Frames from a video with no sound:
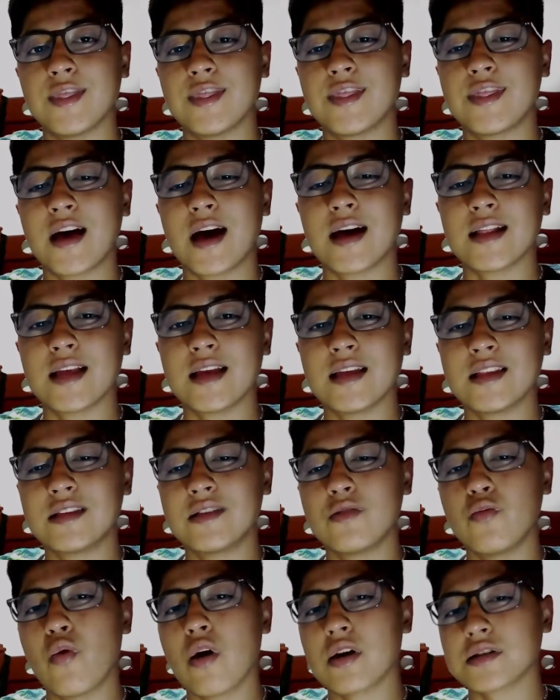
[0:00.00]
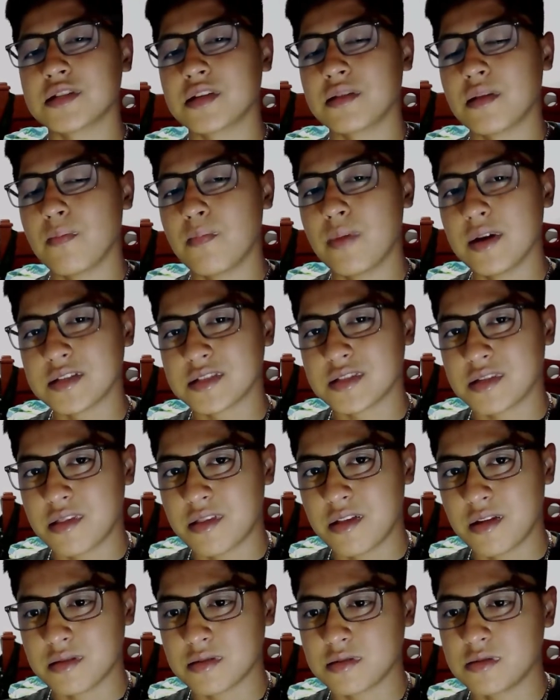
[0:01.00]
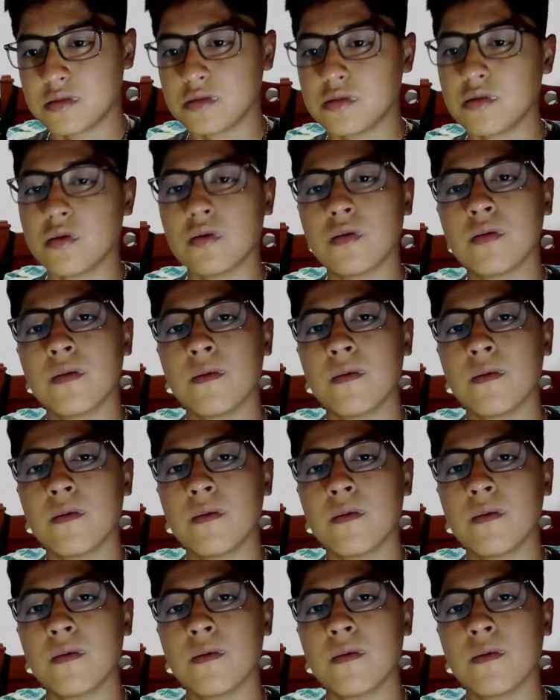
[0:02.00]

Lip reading: that it wasn't the best thing to do.